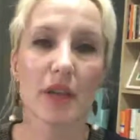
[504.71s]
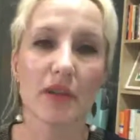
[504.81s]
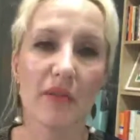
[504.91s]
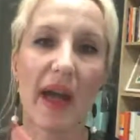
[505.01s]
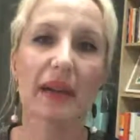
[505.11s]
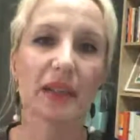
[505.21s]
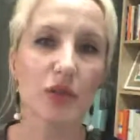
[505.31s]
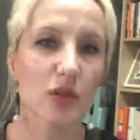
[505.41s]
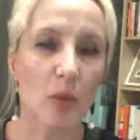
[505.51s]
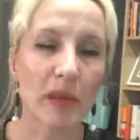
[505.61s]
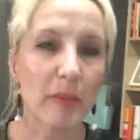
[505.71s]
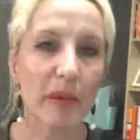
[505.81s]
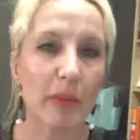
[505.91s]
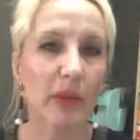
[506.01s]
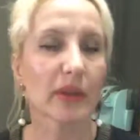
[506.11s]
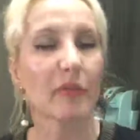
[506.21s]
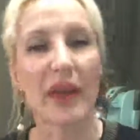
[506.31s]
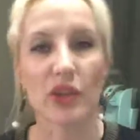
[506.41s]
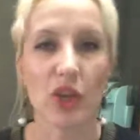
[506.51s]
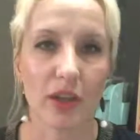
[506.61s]
the fact that so many people live
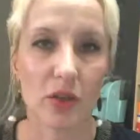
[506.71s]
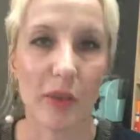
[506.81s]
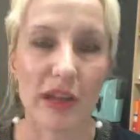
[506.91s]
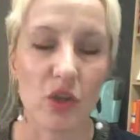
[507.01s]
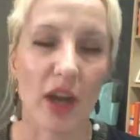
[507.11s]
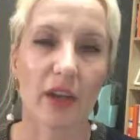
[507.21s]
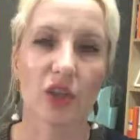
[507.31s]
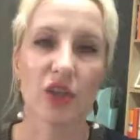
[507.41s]
paycheck to paycheck.